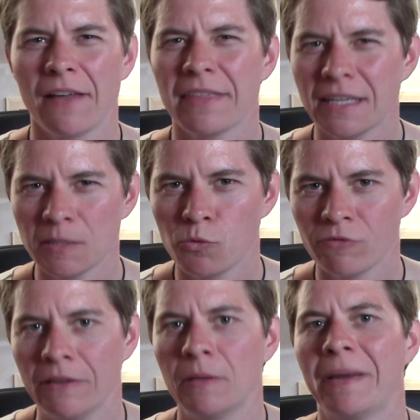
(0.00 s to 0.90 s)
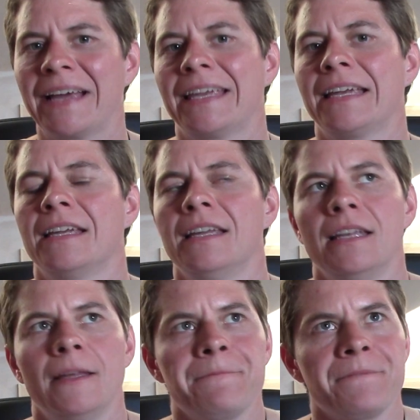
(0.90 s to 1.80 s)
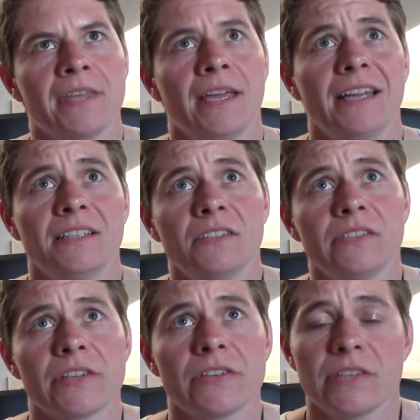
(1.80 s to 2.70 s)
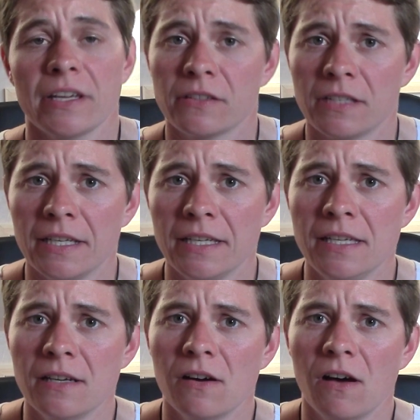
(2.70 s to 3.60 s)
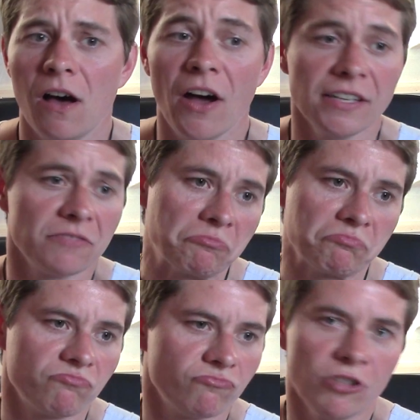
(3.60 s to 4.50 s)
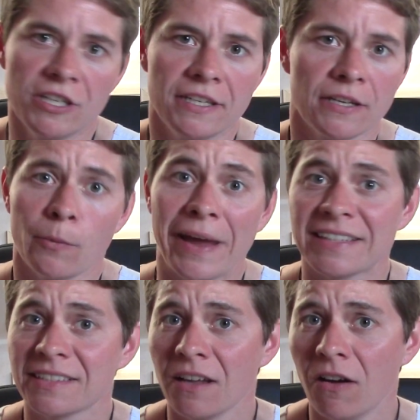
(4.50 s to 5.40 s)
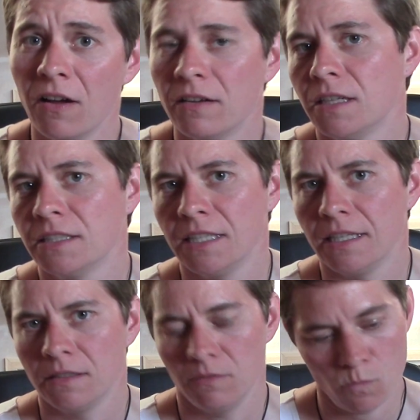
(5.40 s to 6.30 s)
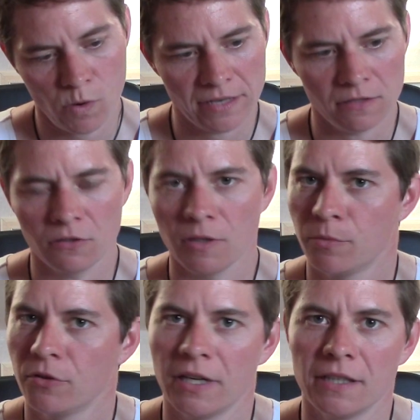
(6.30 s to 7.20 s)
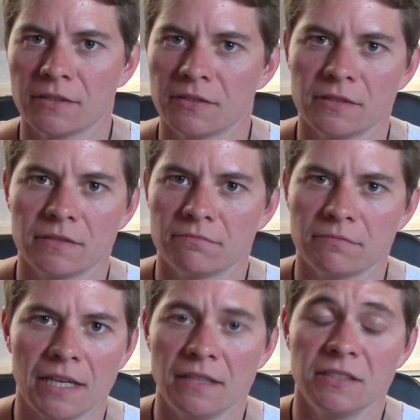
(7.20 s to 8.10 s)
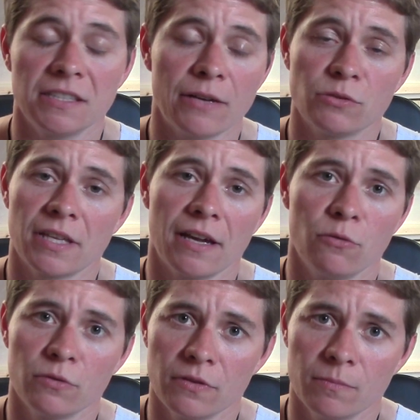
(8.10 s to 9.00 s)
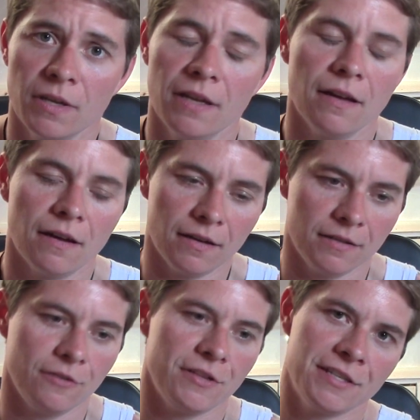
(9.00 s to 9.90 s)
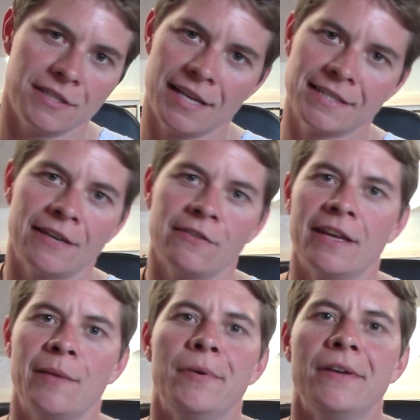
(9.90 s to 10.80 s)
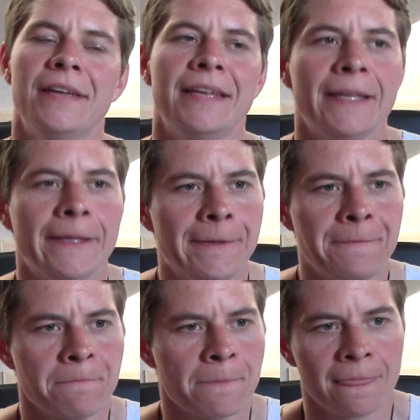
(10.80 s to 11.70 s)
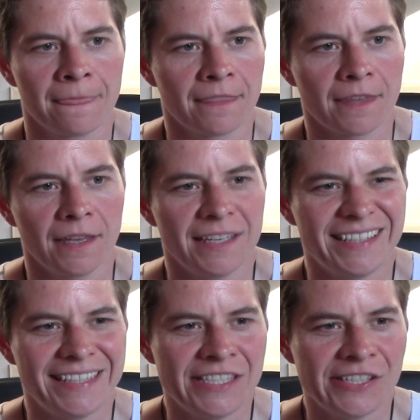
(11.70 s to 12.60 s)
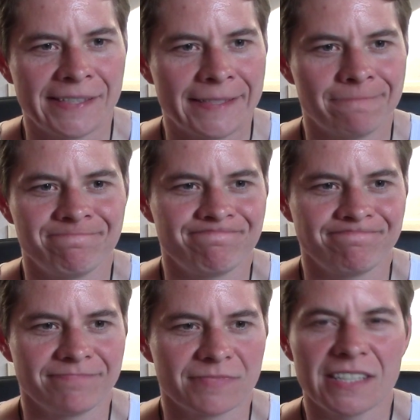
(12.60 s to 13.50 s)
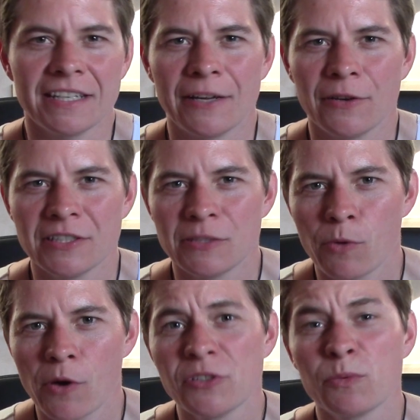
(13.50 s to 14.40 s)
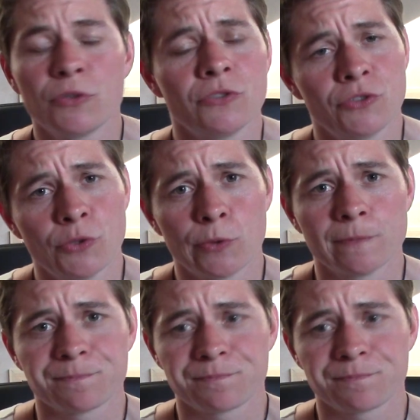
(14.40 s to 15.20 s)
I think it's more around the packing. And secondly, I really didn't know where to start, as in where to look at products and just how to get hold of them. I know the internet's out there, but it just, I don't know, I just wasn't sure.